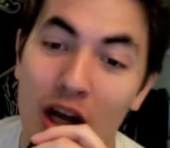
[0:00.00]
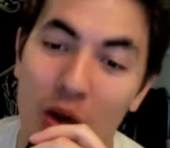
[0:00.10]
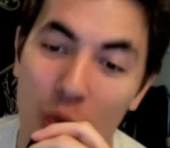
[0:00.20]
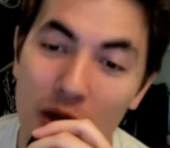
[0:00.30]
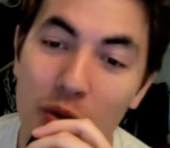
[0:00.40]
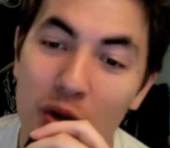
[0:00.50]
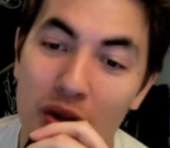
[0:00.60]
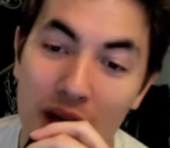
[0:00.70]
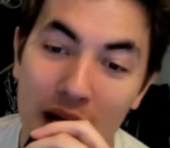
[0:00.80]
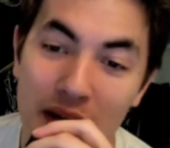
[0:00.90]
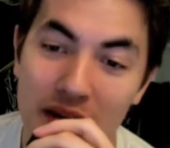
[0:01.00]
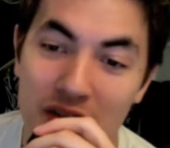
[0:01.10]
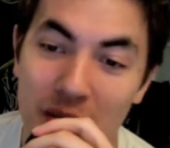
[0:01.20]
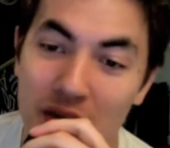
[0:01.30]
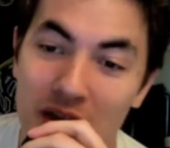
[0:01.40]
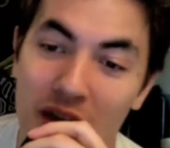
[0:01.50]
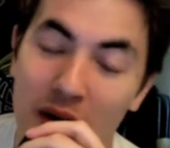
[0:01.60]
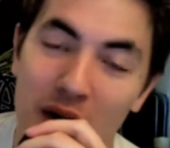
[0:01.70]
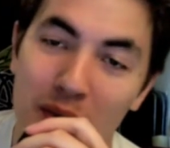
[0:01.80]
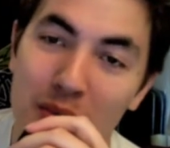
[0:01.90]
We will not accept it. There
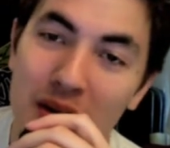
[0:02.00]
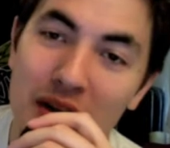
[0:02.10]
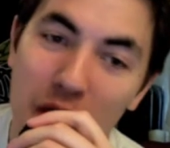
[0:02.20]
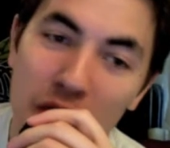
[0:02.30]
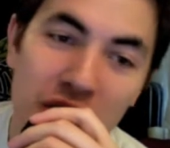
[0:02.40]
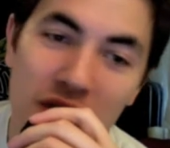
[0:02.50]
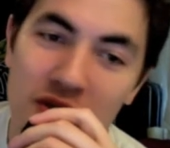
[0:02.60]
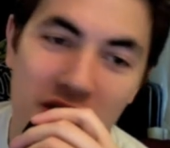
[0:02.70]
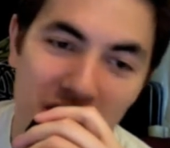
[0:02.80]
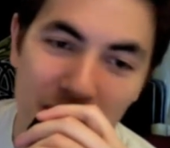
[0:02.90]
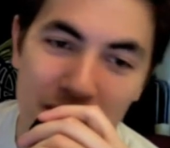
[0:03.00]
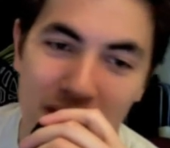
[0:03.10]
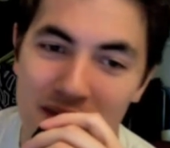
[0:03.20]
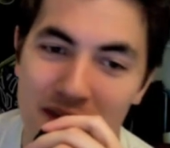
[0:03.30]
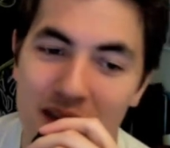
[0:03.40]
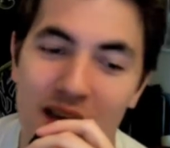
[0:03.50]
can be no such acceptance.